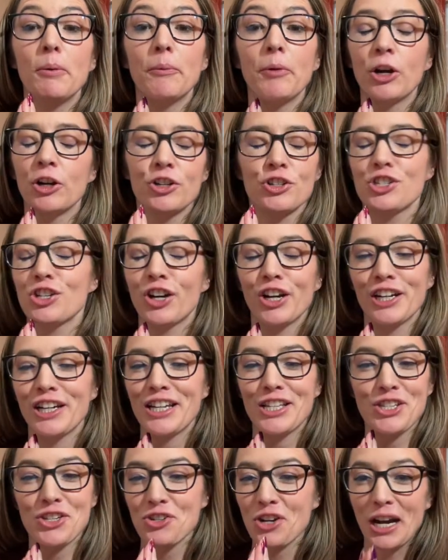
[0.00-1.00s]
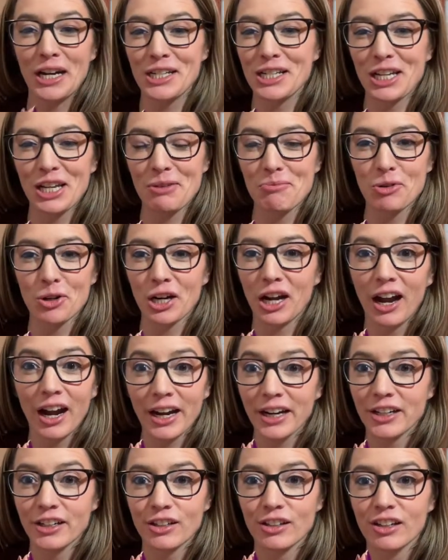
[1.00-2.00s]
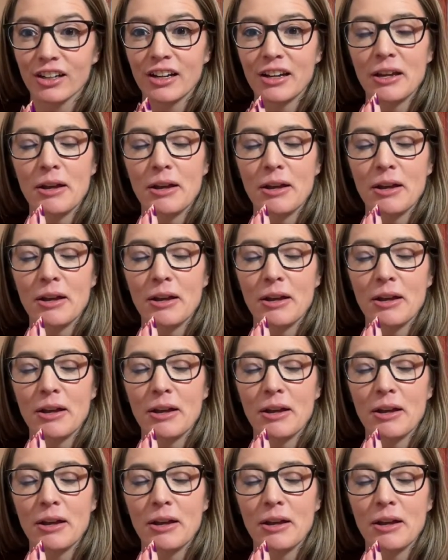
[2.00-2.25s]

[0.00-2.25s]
it's trying to get more iron.